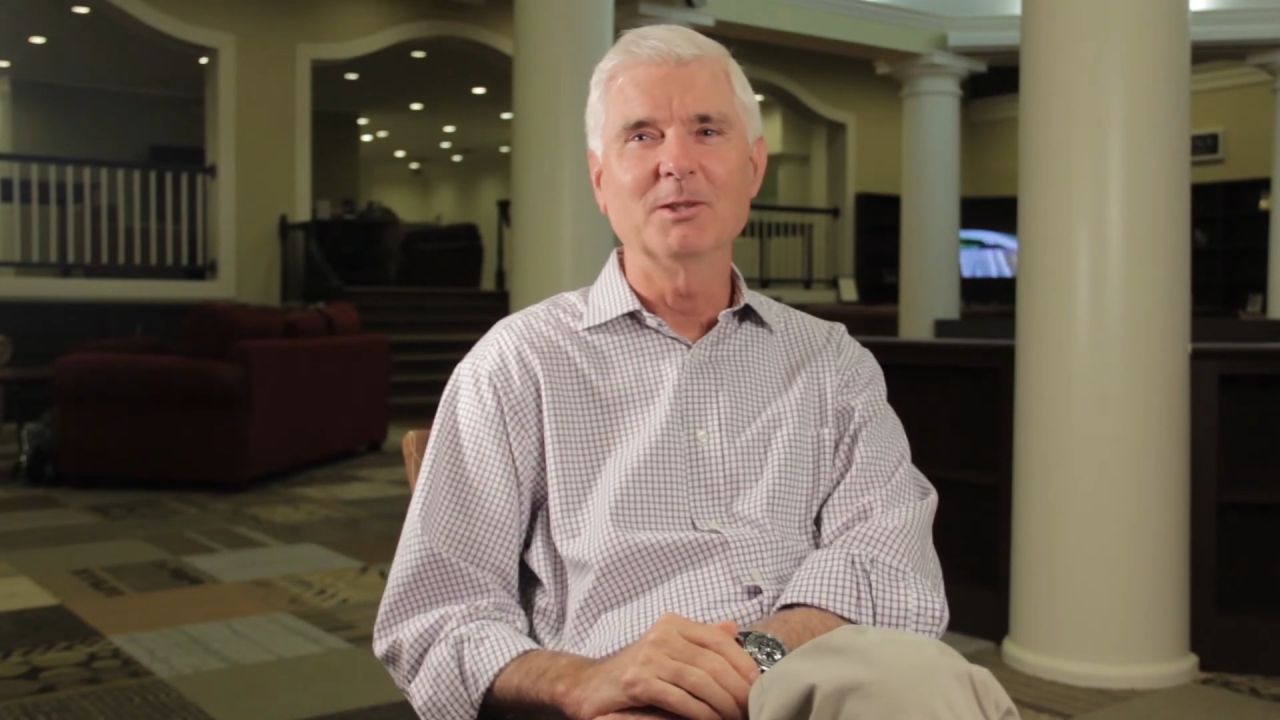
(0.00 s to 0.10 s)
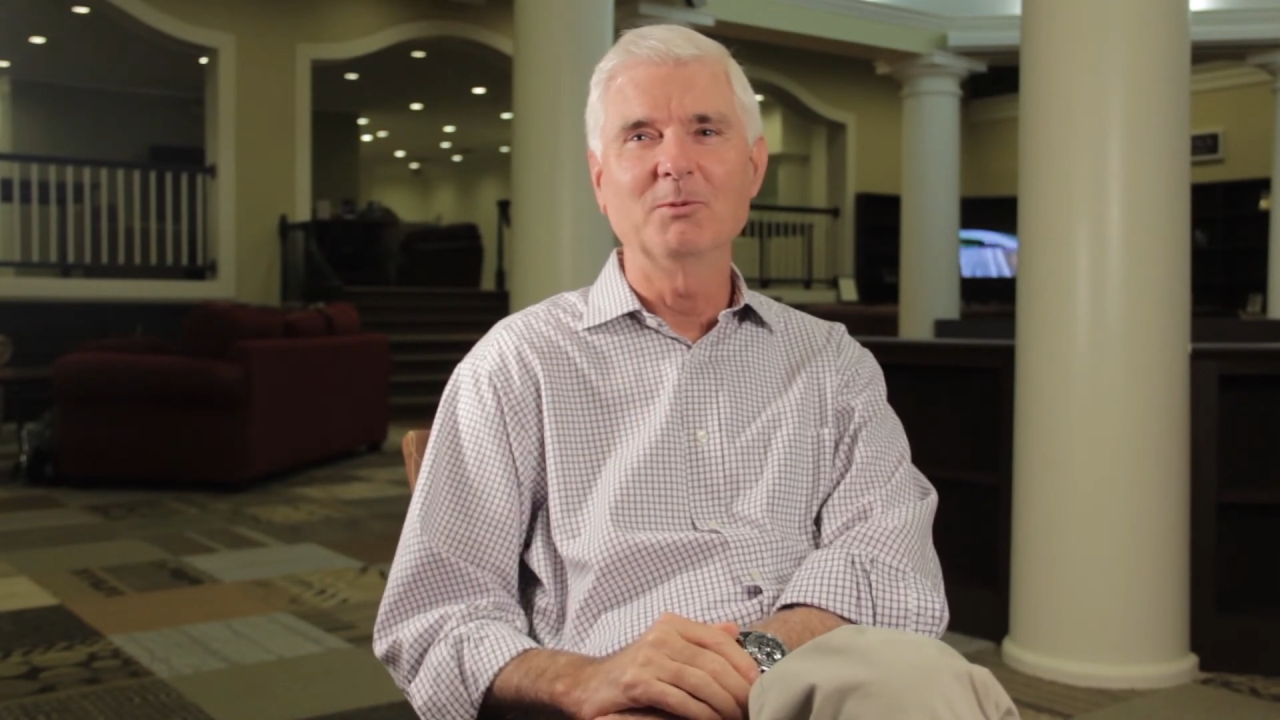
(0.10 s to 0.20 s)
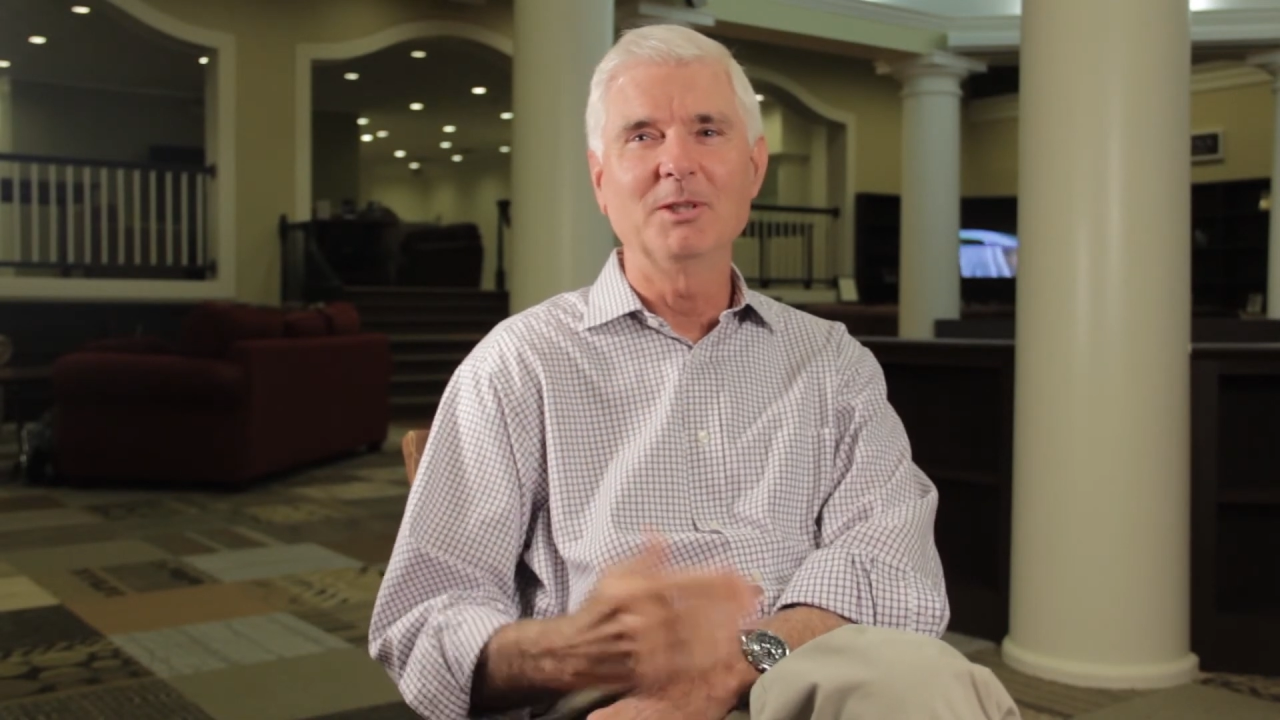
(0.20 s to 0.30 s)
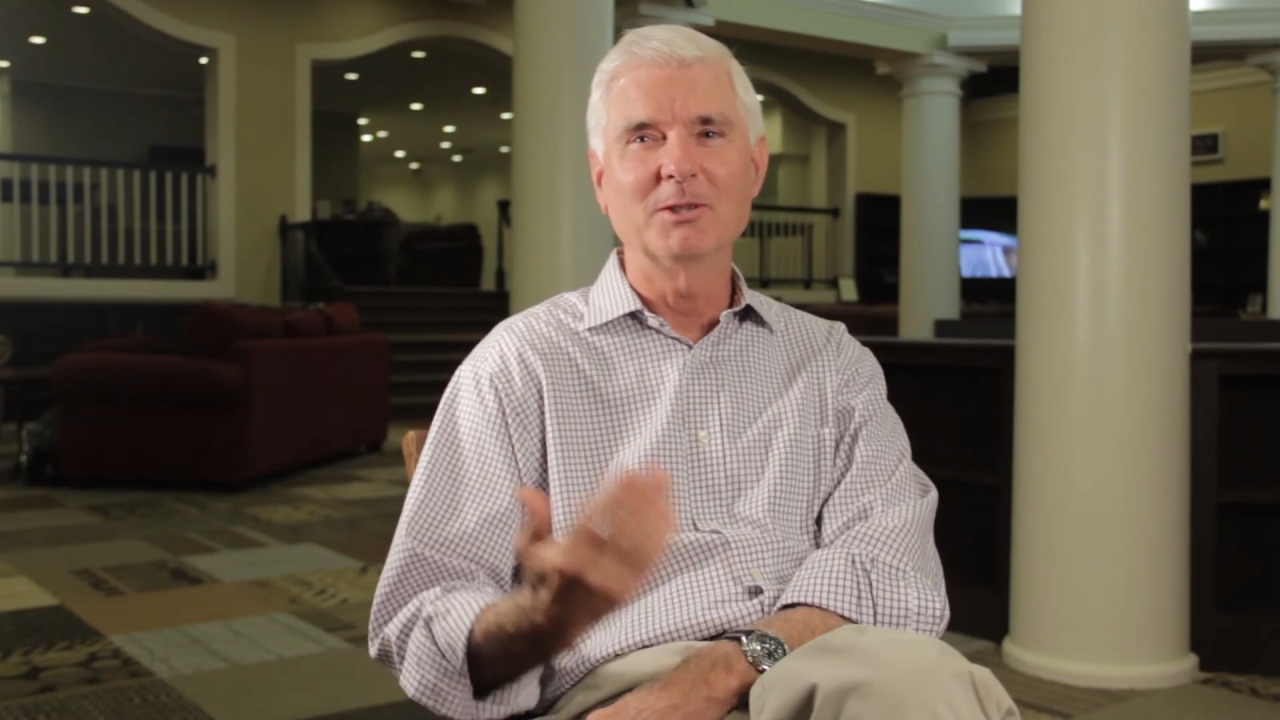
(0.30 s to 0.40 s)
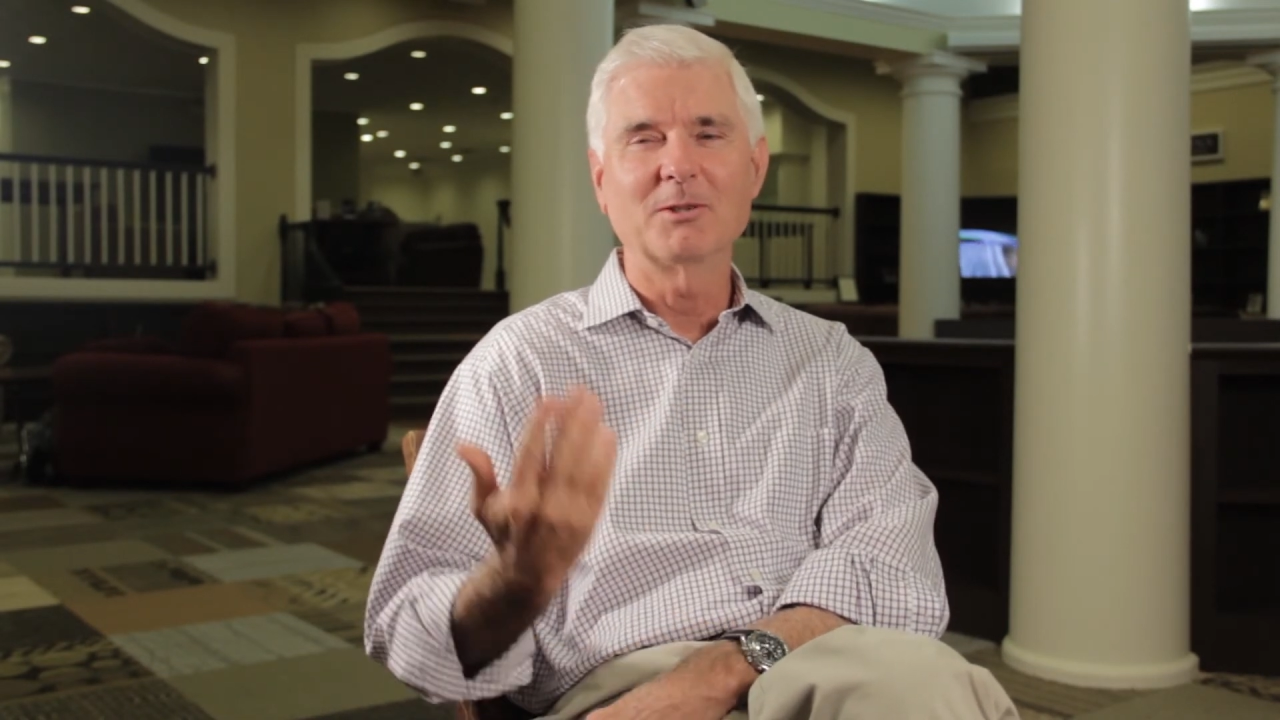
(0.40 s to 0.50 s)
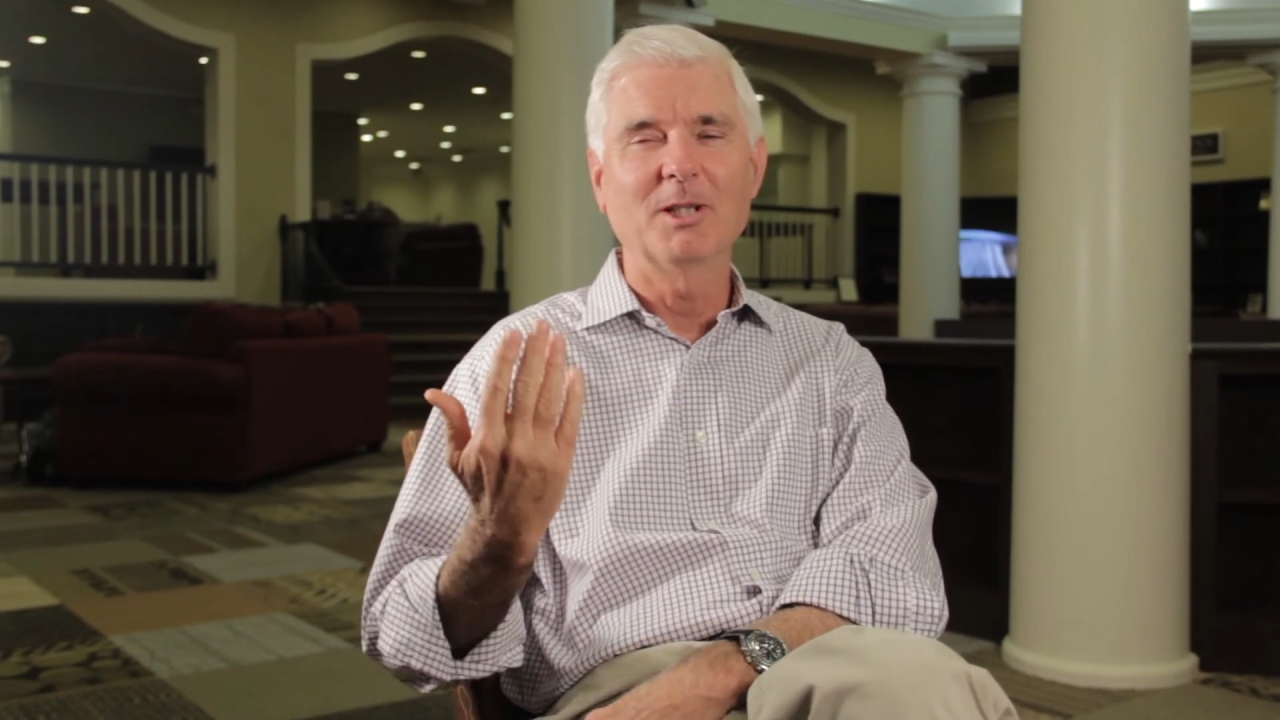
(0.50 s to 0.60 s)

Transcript: and we just